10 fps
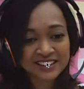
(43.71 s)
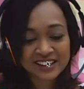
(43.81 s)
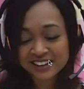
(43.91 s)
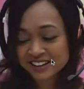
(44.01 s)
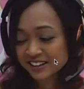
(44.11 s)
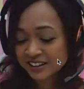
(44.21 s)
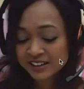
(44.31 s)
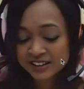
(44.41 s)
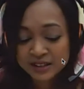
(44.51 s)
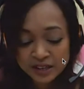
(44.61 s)
Hi.
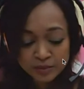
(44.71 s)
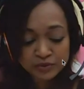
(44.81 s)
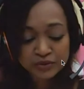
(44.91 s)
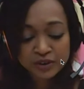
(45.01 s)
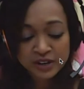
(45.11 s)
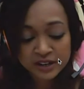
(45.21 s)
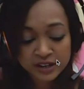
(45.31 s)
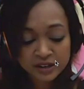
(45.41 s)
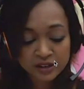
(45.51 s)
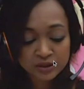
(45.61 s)
Before
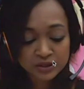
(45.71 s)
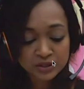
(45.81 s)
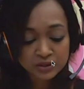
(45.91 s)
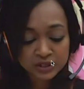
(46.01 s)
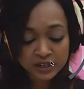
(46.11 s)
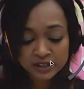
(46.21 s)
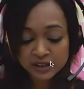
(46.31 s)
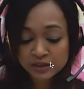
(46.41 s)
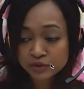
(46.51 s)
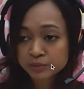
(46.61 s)
I continue, can I
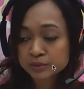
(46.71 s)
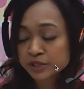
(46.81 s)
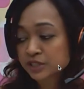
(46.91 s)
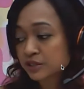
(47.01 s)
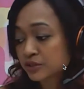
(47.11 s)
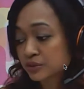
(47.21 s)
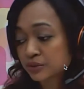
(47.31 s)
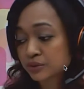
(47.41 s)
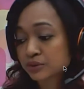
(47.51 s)
have your permission to